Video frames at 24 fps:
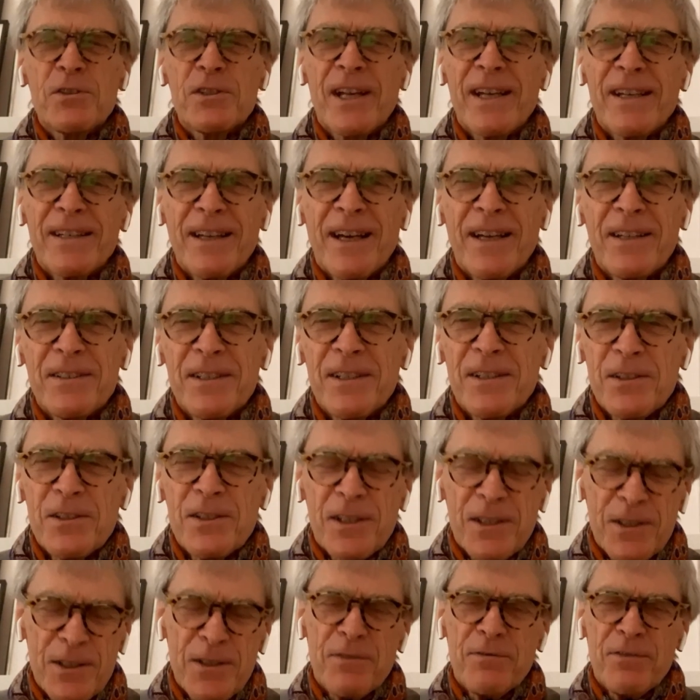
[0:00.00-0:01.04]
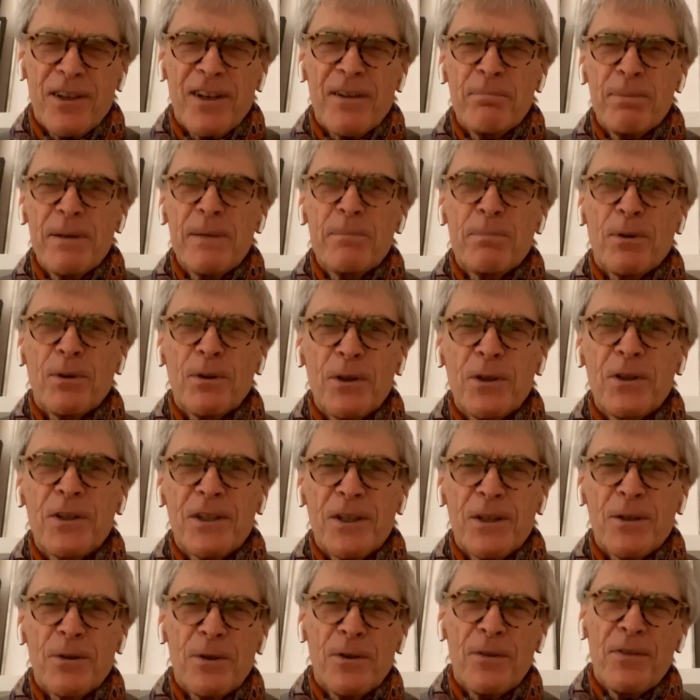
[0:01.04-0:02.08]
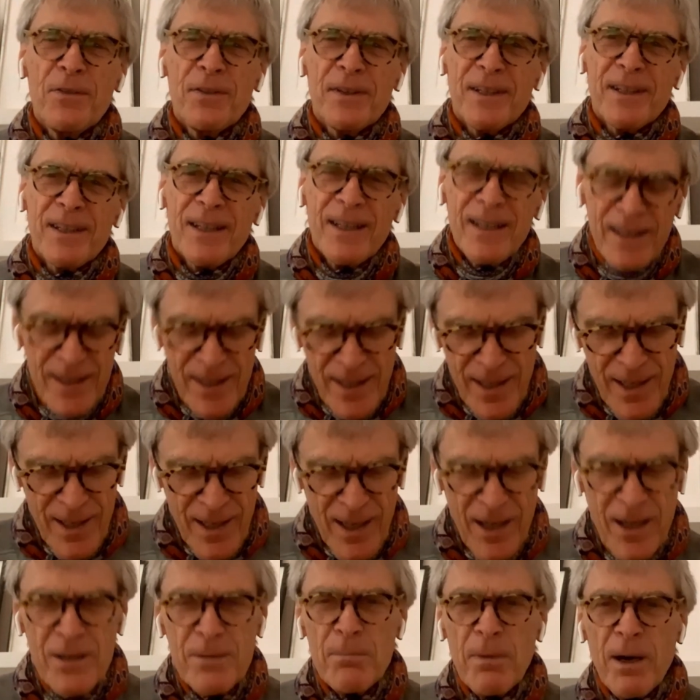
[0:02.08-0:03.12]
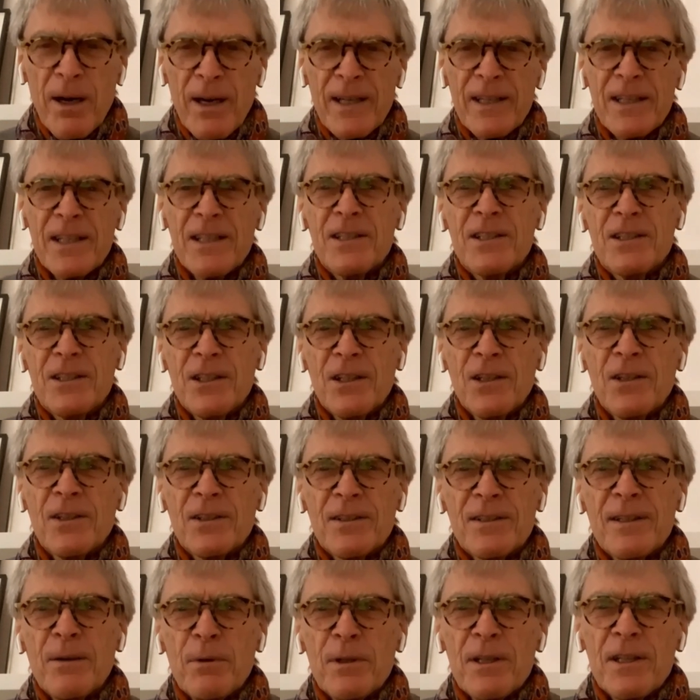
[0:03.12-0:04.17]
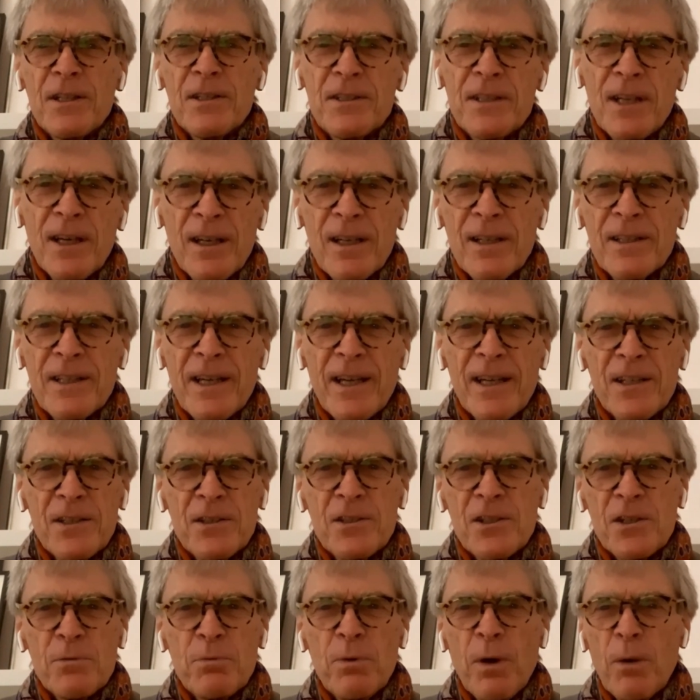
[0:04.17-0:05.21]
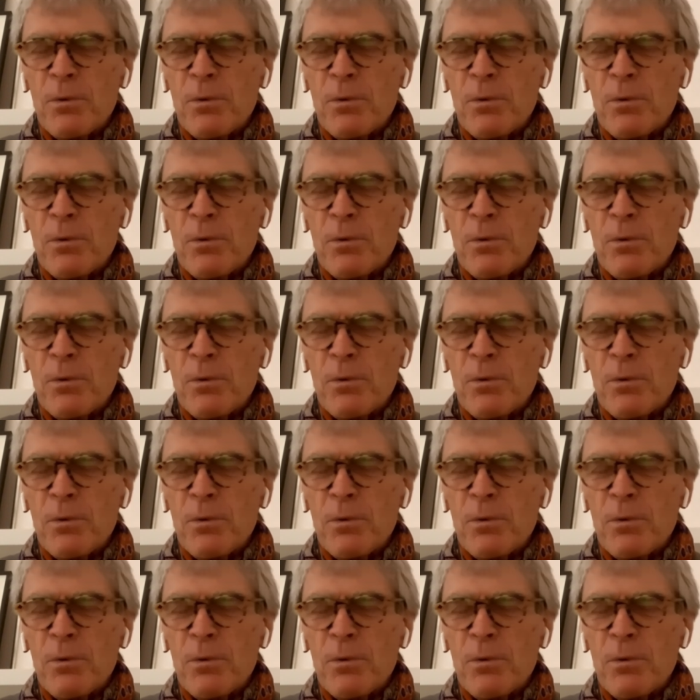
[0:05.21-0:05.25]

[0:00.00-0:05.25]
you say 1965, people look at you and think, oh my God, there were the dark ages.